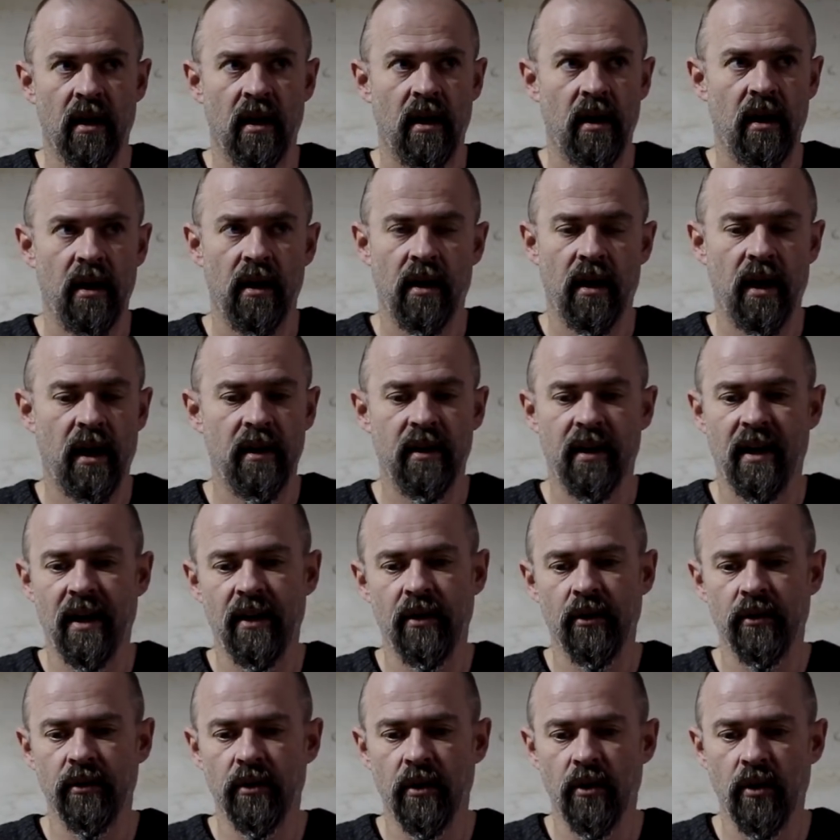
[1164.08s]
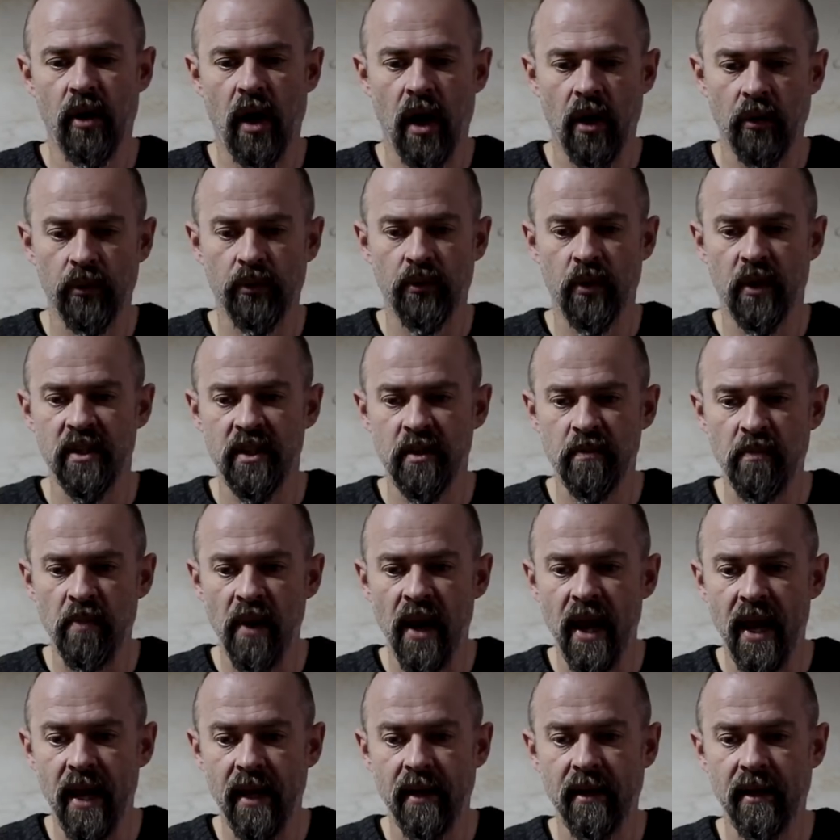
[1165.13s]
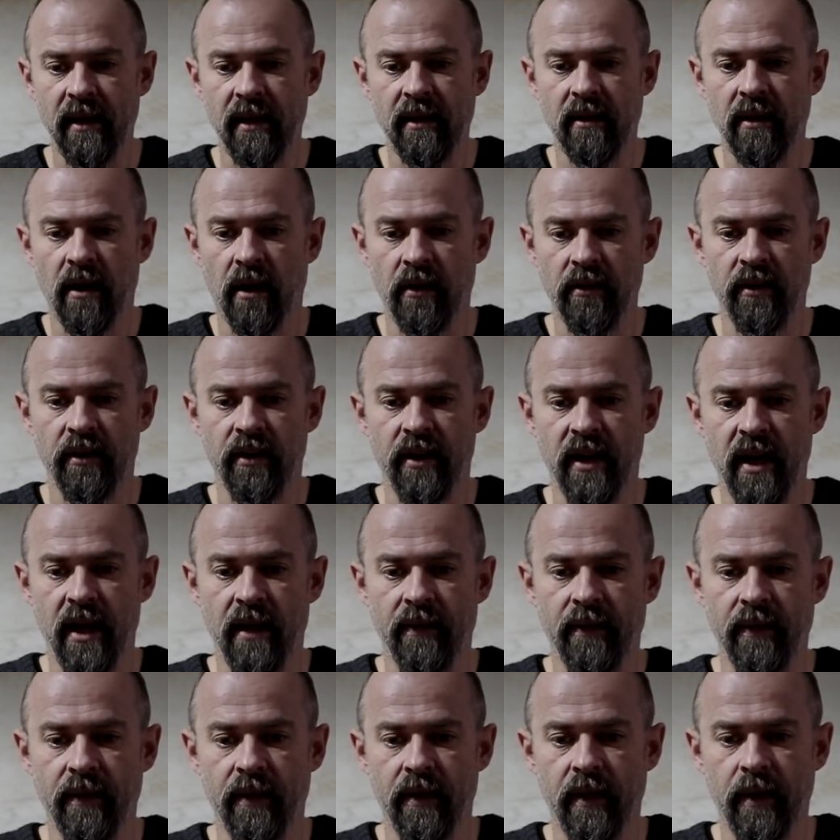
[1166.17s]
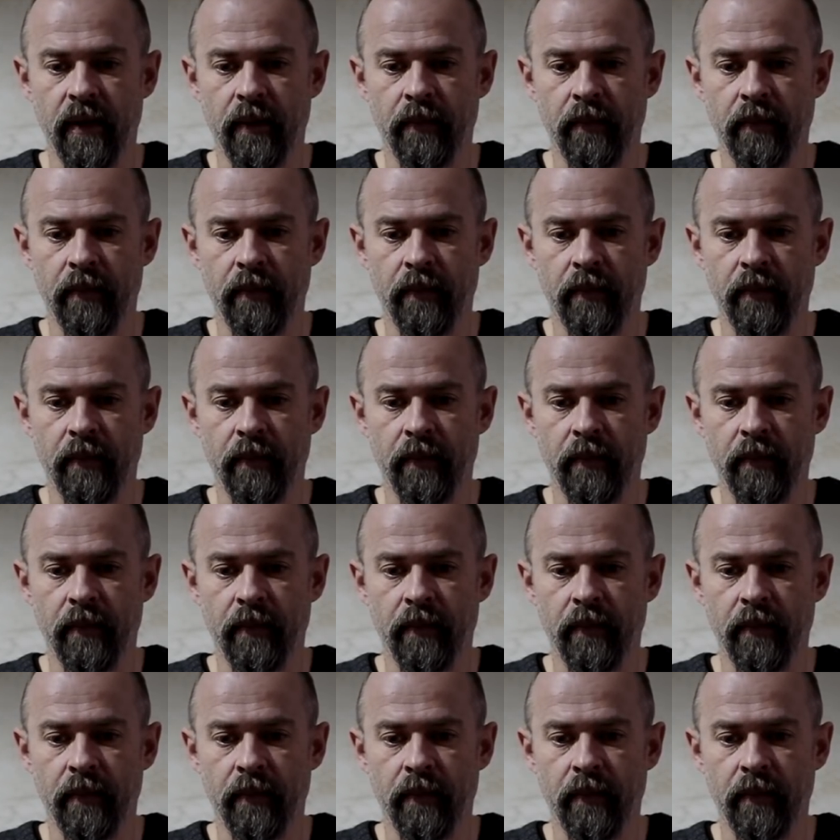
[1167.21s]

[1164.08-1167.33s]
I don't know how to explain it other than